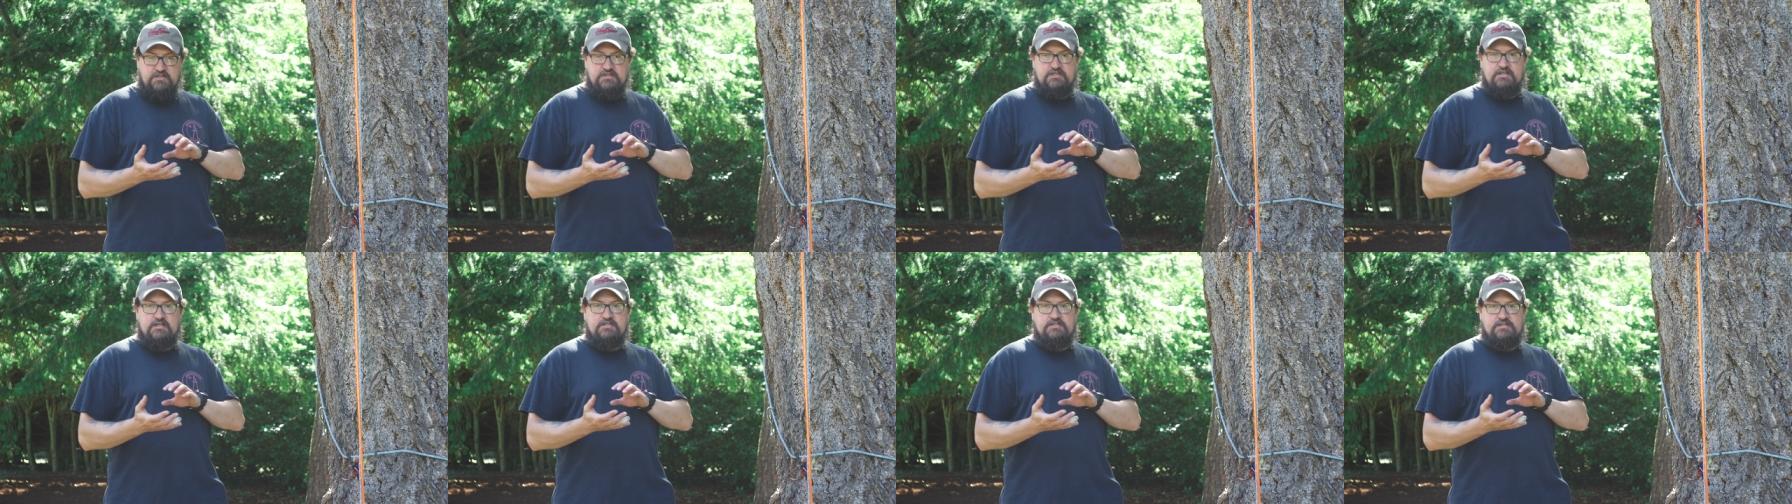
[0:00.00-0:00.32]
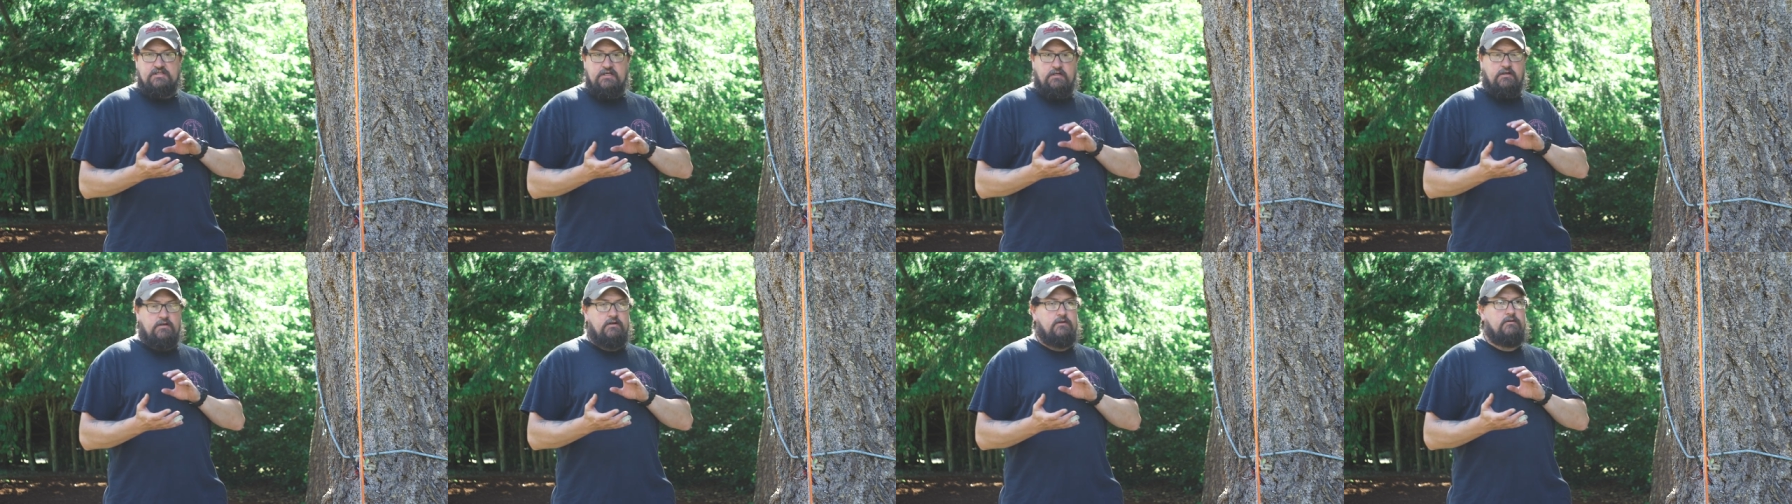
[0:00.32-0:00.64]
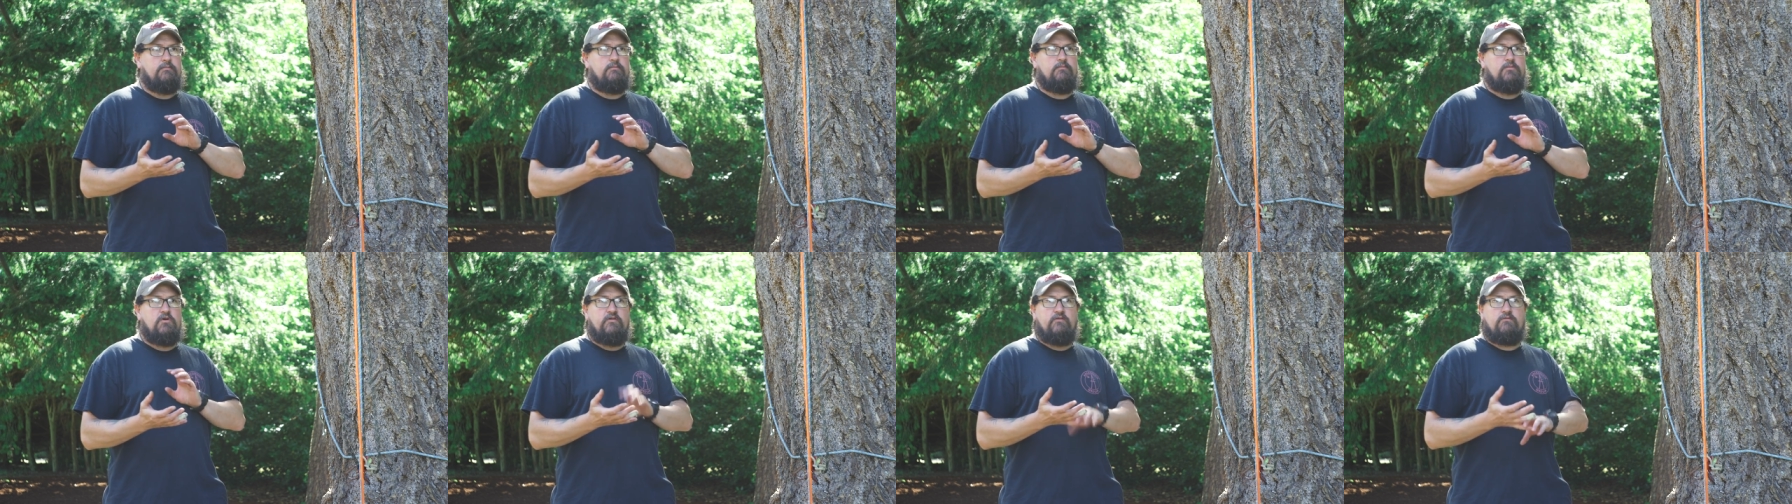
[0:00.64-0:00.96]
just
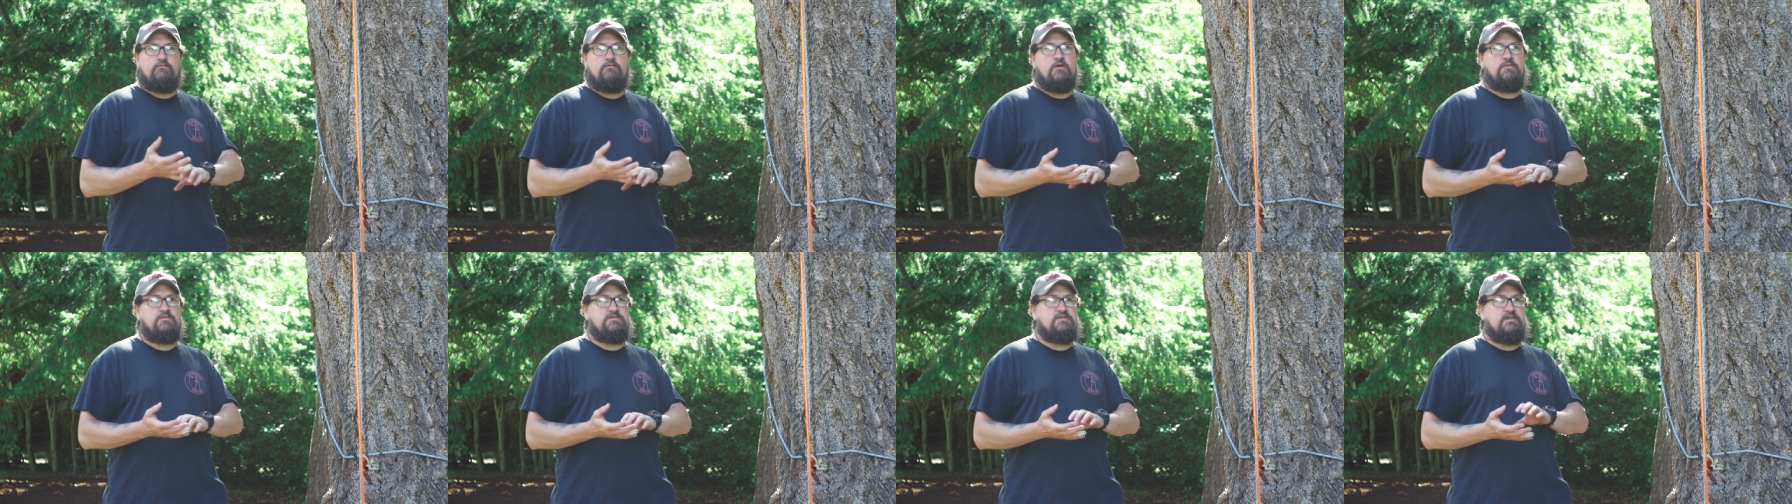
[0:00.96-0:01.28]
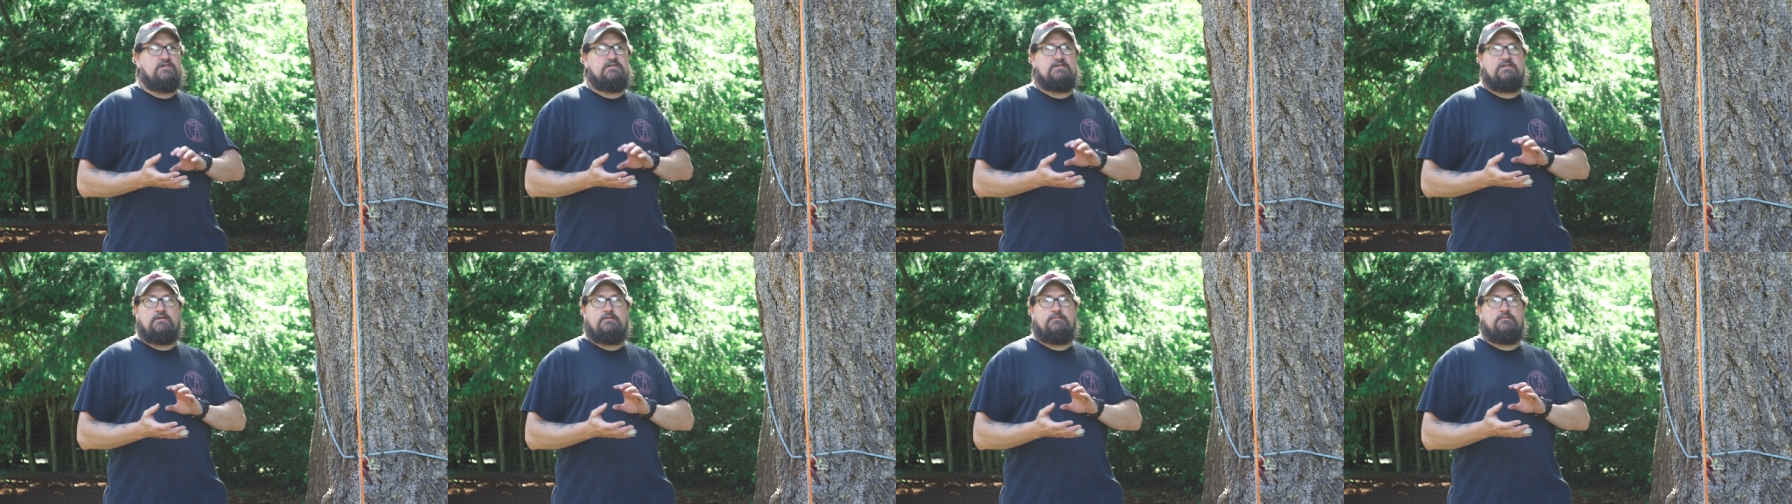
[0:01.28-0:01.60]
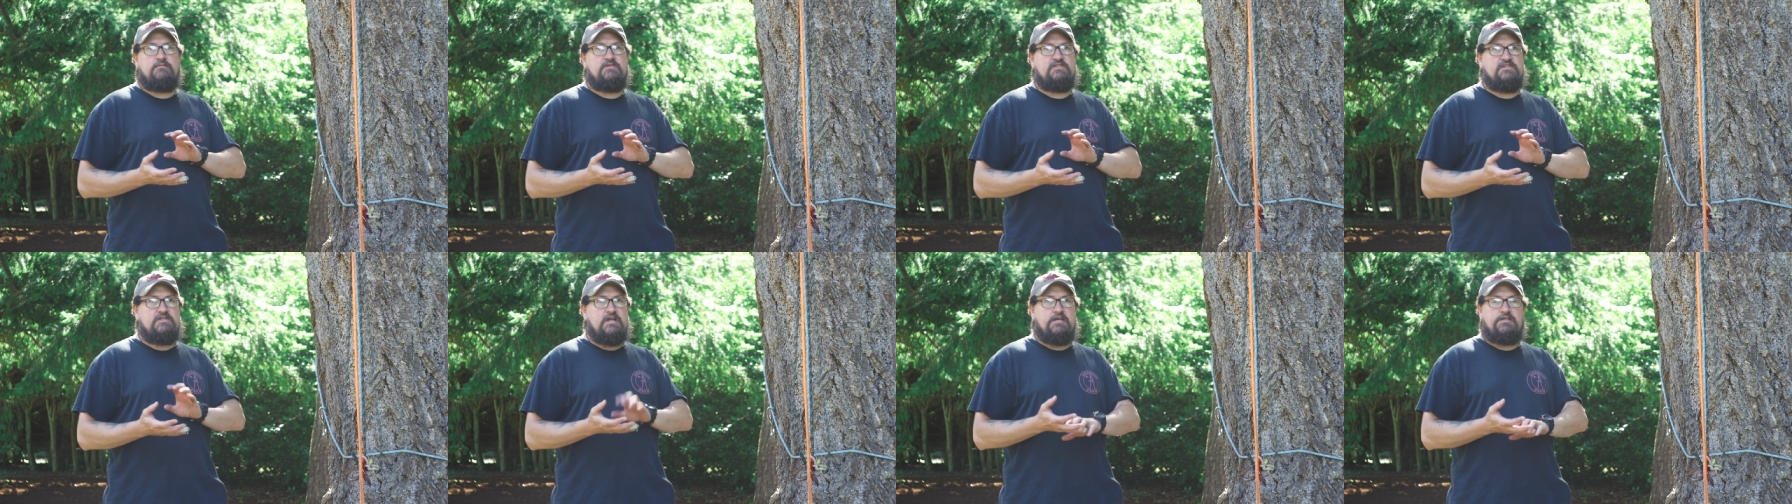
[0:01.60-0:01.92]
consider moving rope
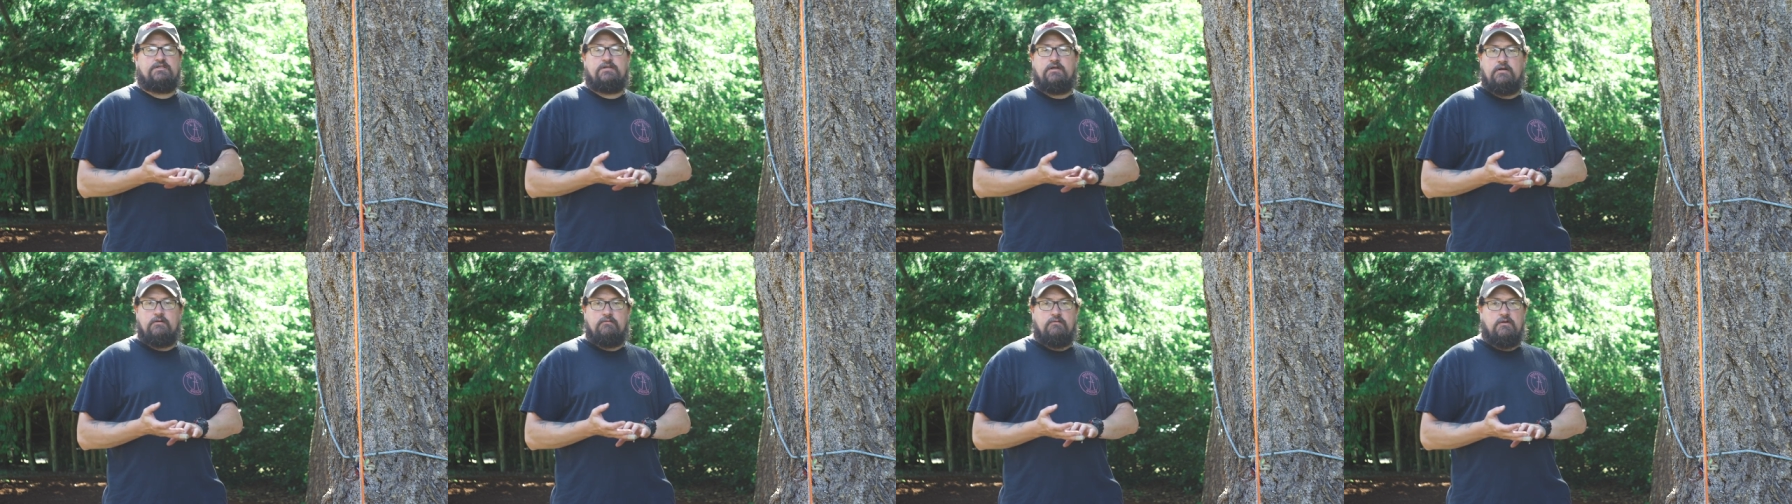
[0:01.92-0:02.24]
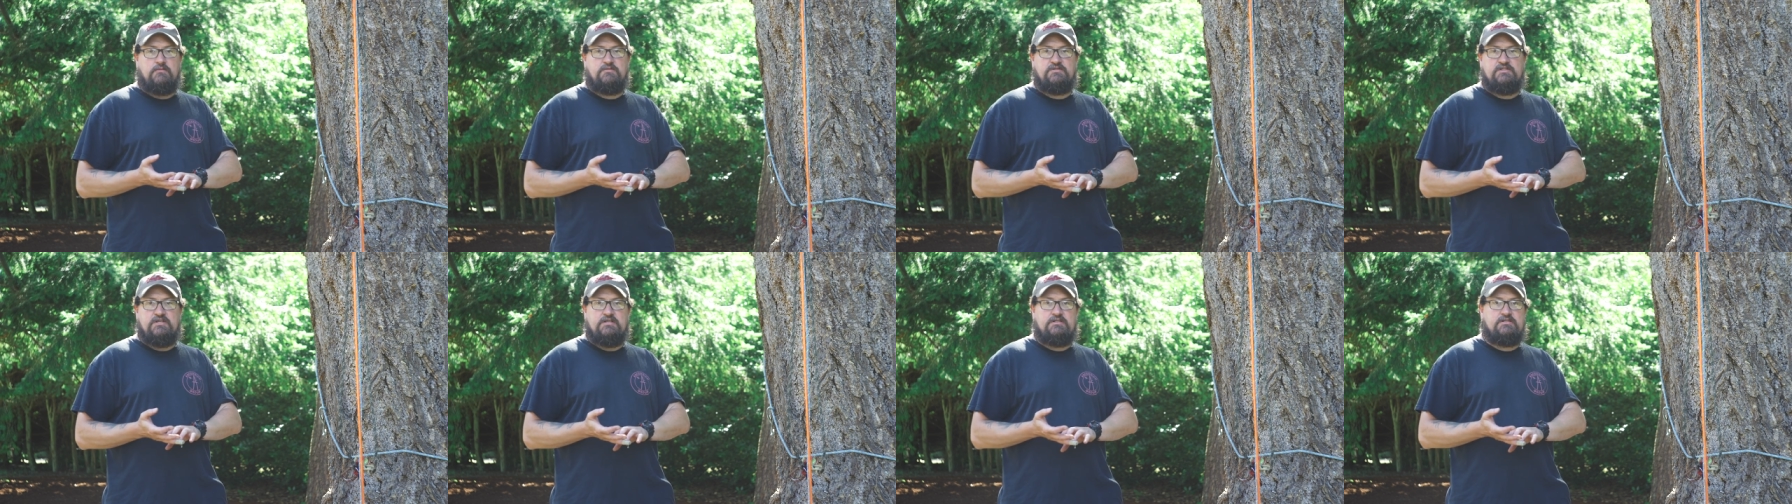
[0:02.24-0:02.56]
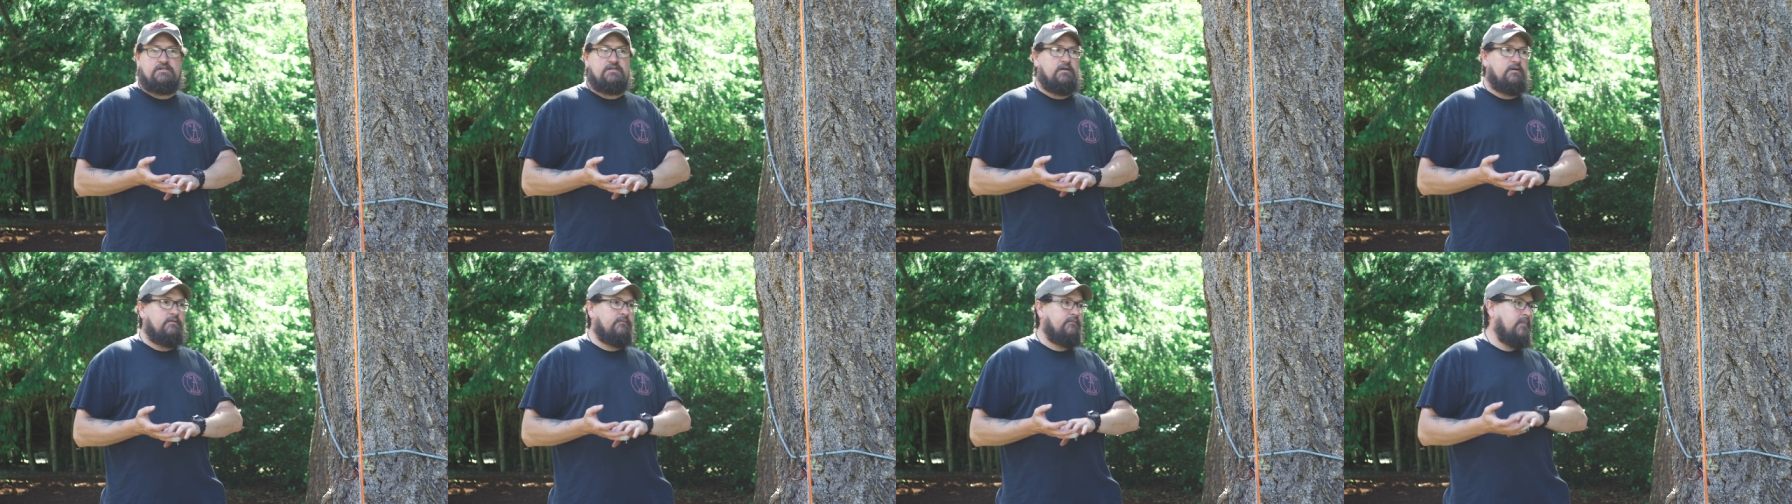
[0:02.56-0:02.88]
system, stationary rope
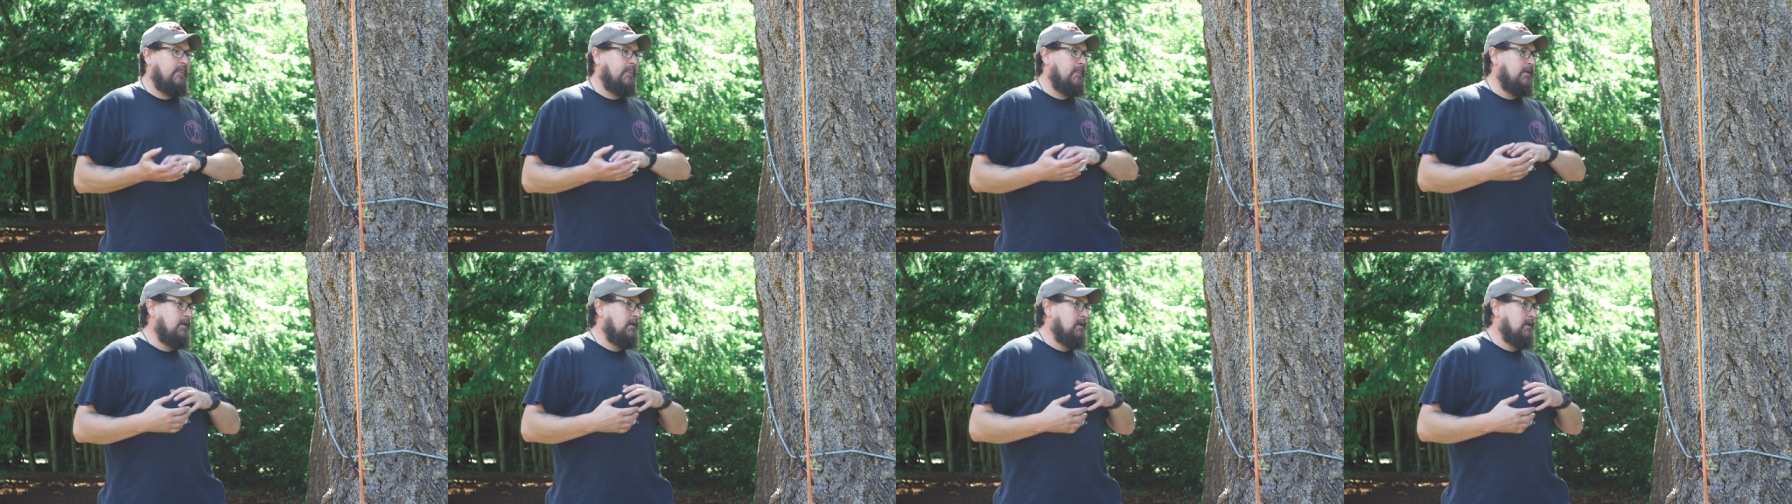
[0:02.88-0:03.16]
system,